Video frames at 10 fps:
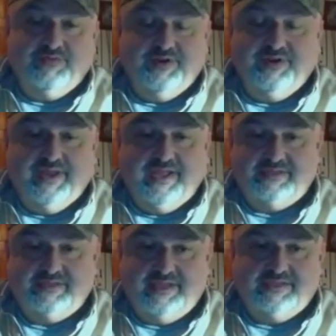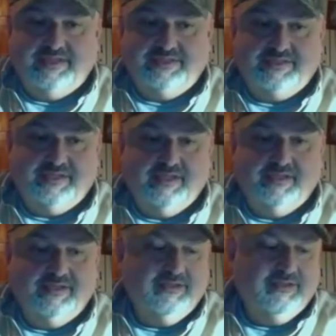Very nice. Actually, it's
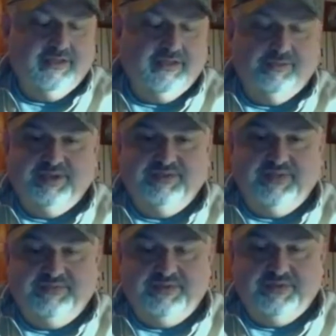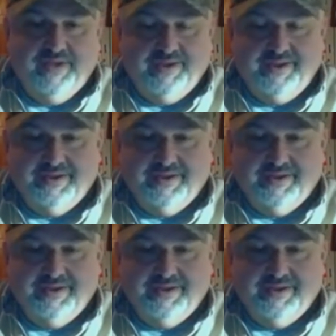mid-50 right now.